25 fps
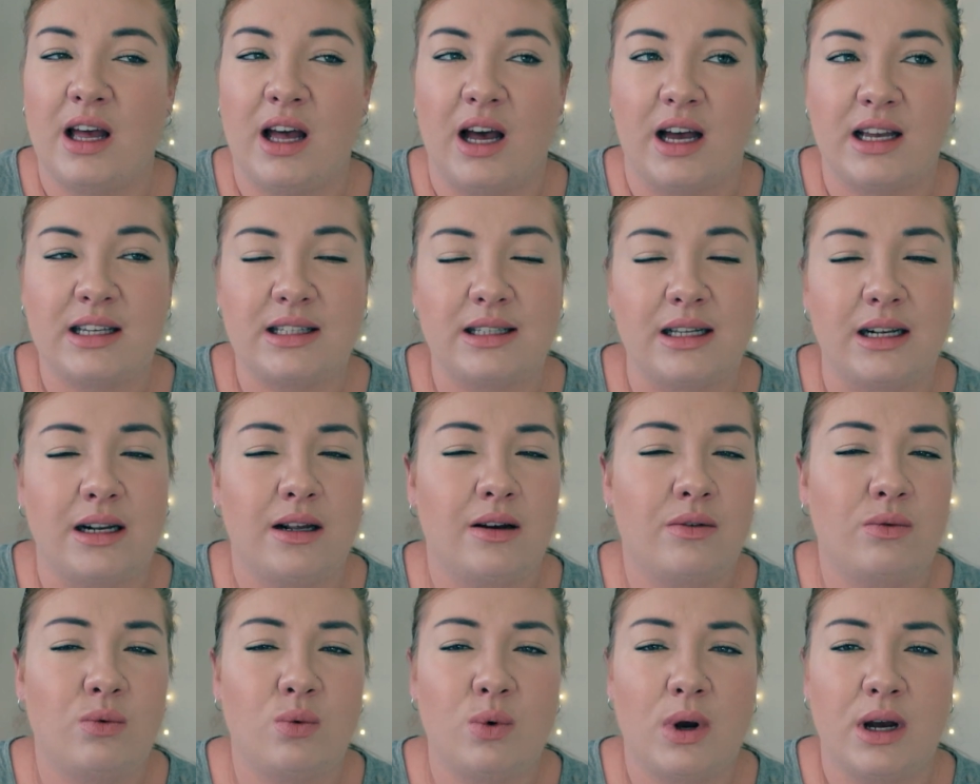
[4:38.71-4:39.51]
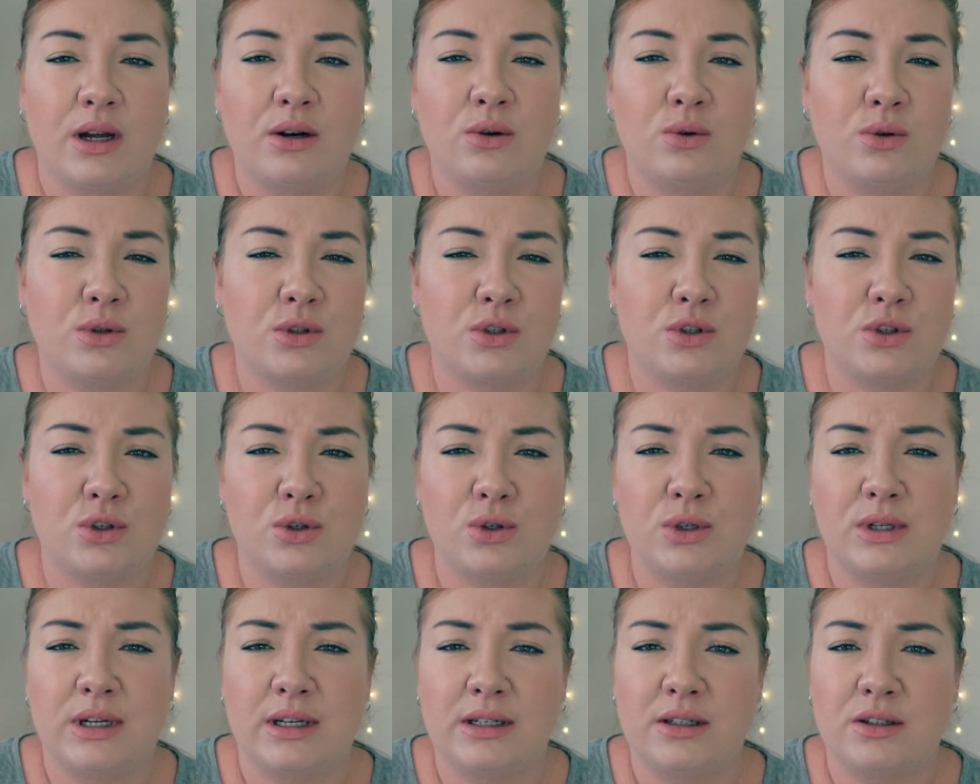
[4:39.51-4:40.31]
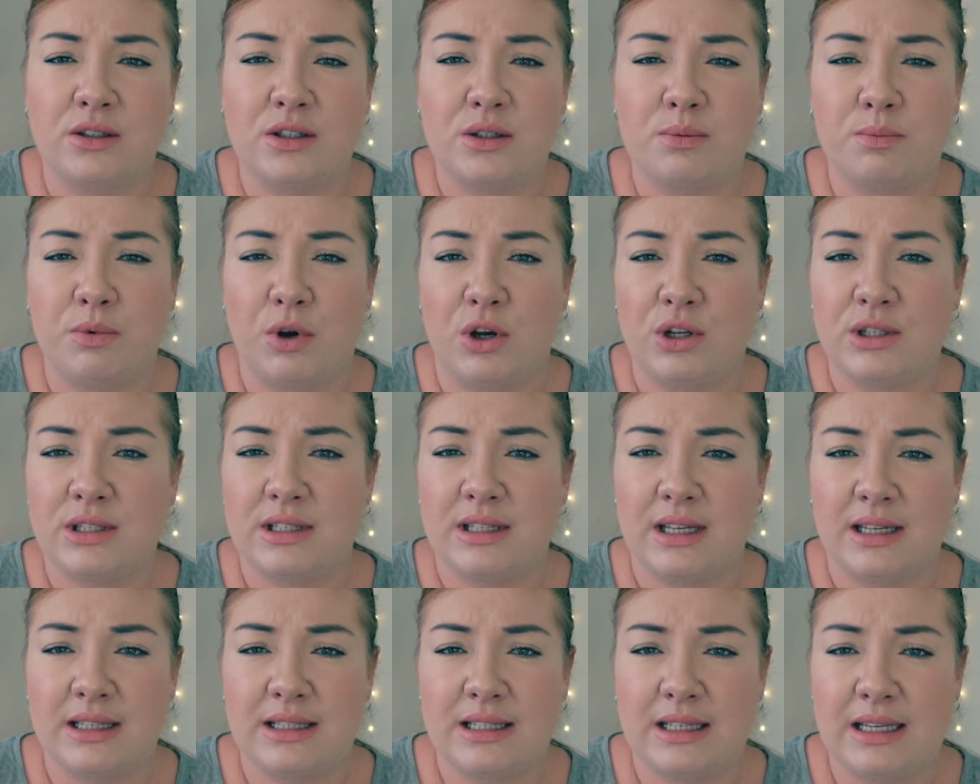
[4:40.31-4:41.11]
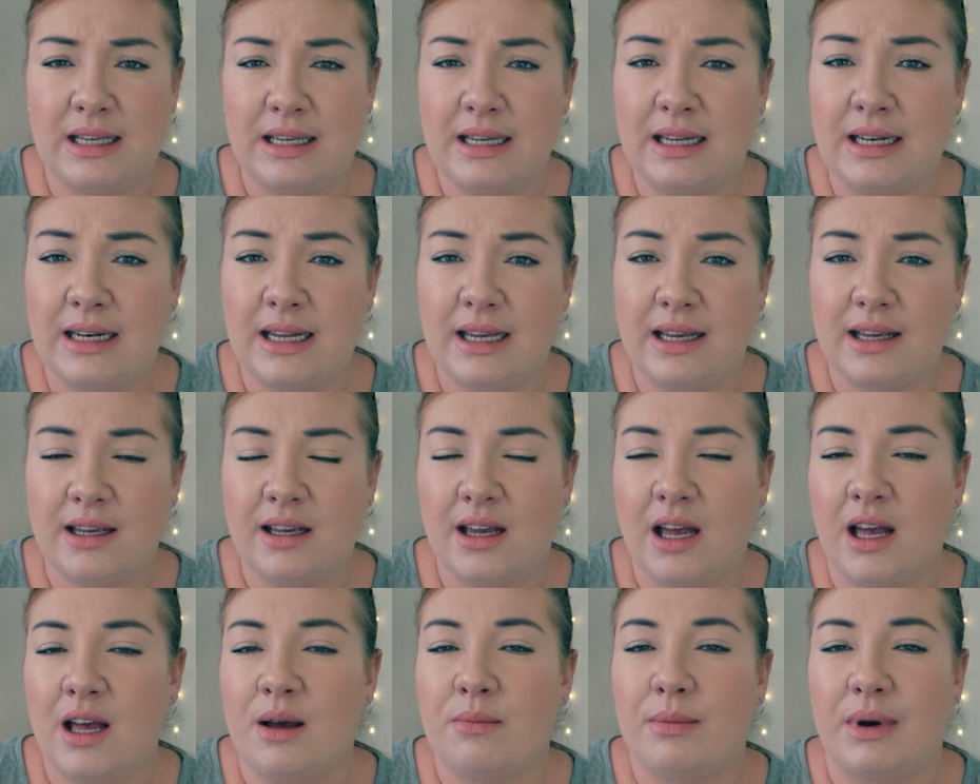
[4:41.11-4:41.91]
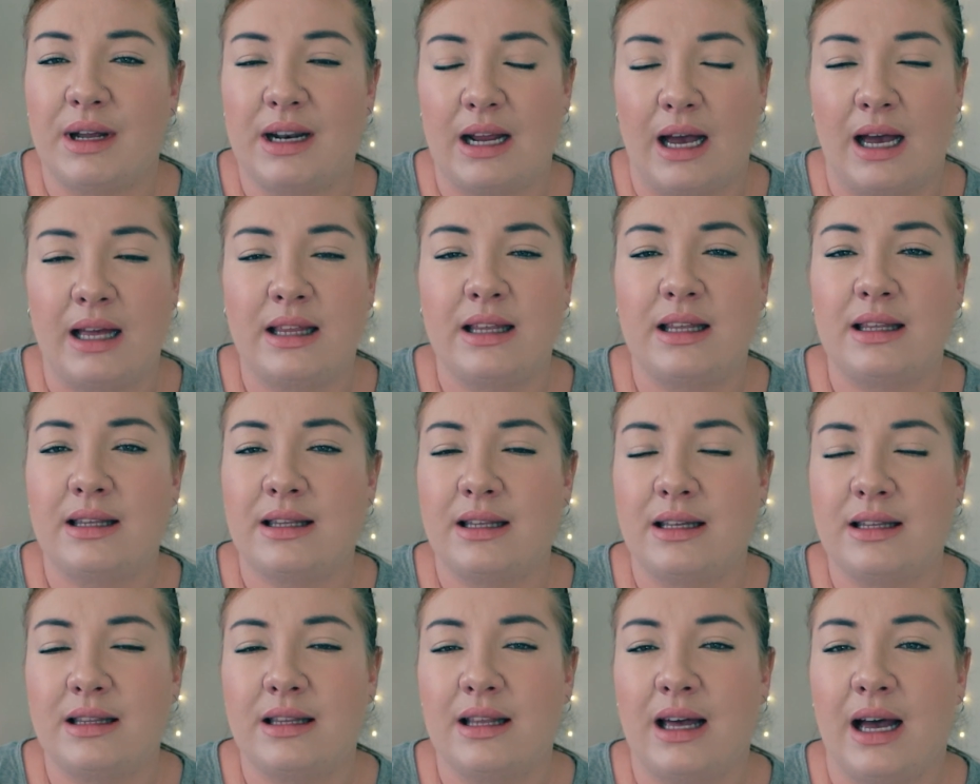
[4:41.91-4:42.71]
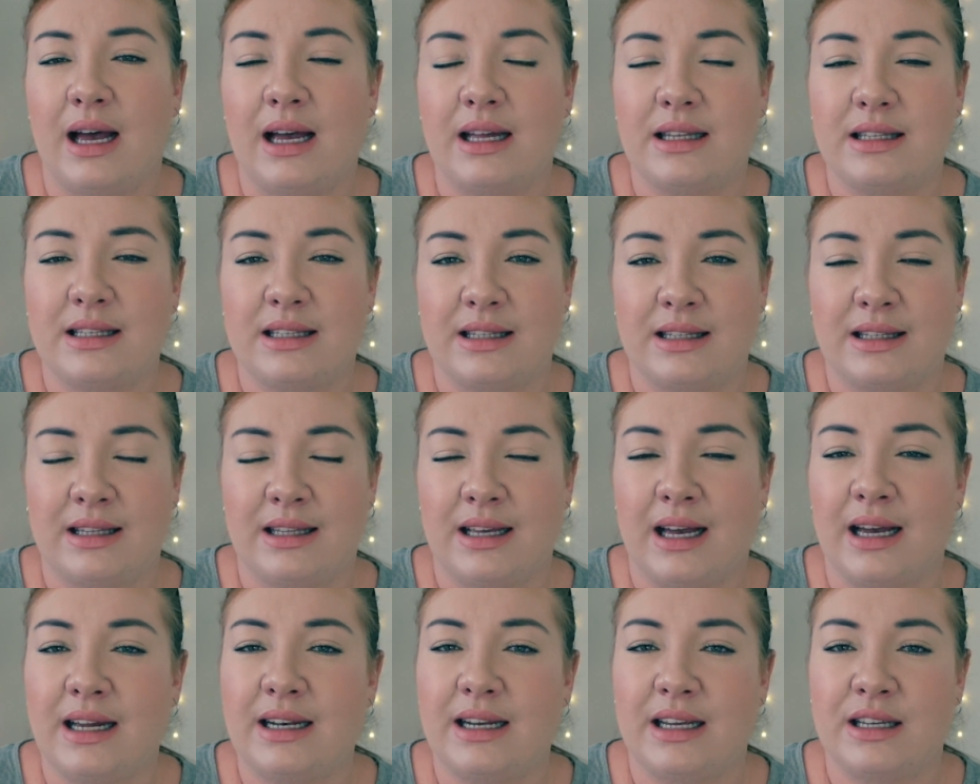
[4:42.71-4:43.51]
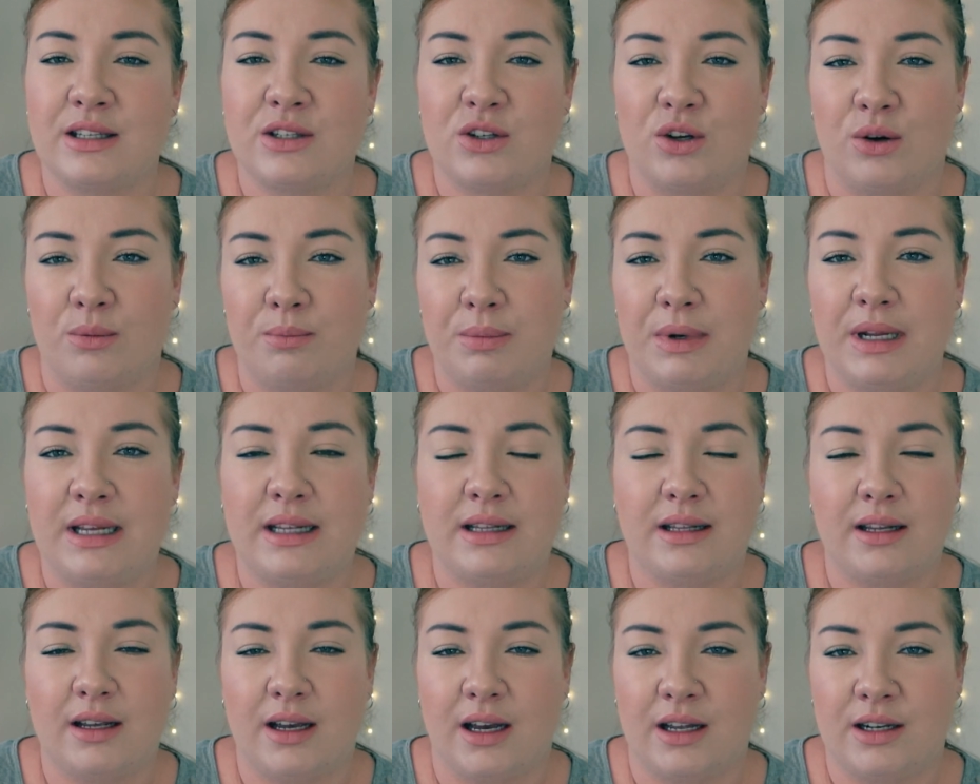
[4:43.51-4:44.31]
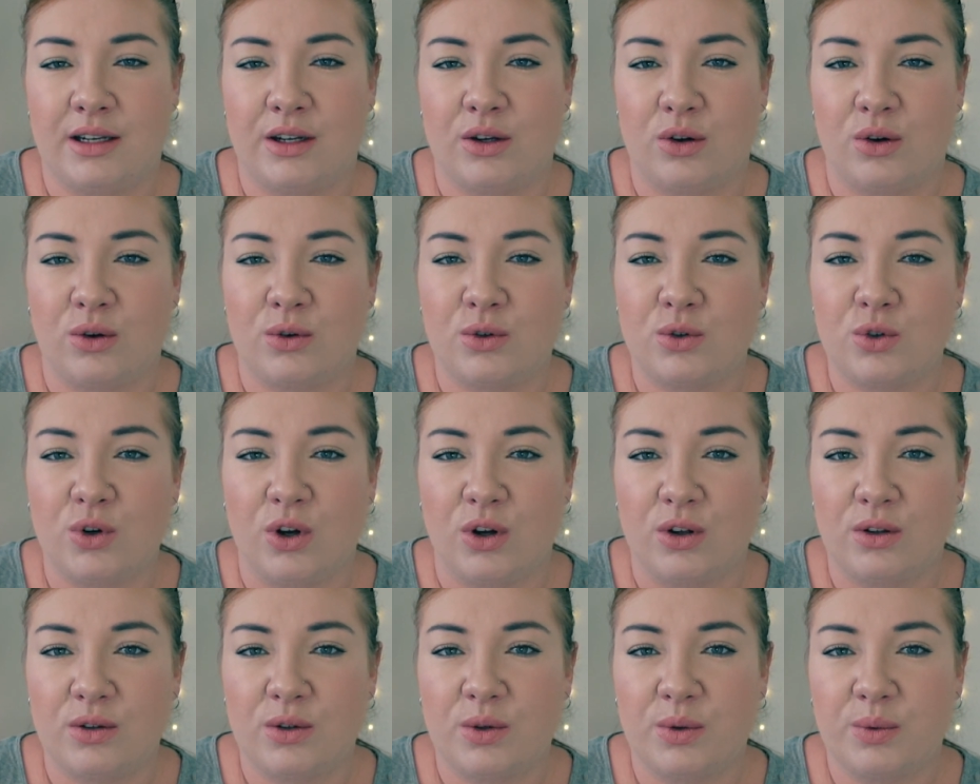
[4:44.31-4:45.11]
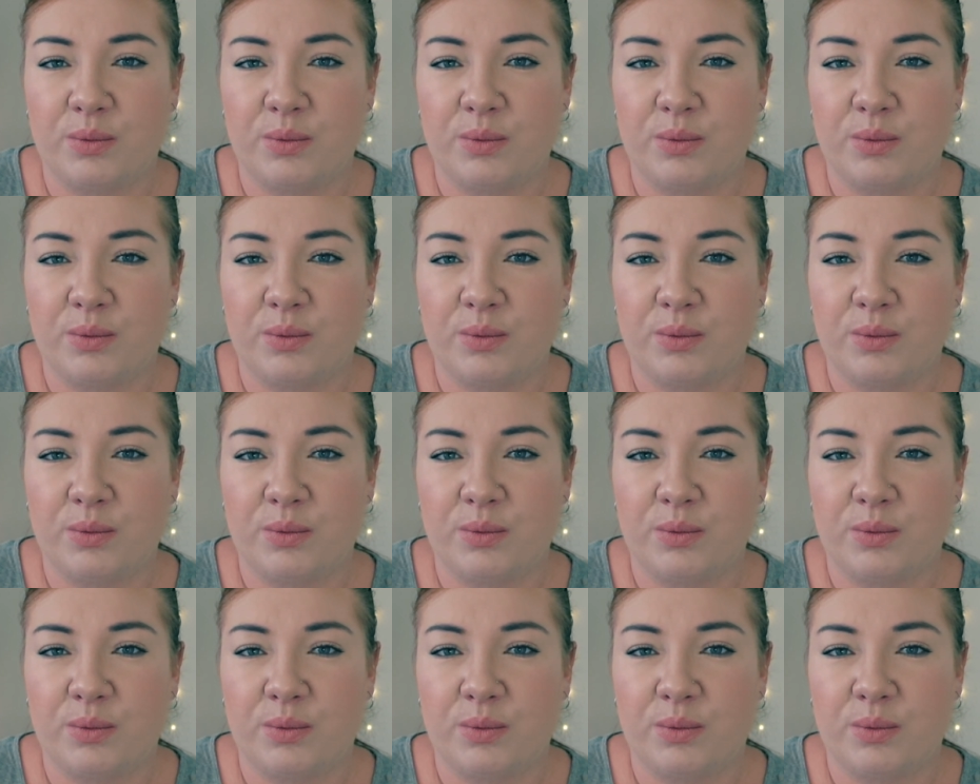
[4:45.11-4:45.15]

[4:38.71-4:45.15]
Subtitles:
I still have 1 or 2 little spots that's healing, but other than that, that is completely under control.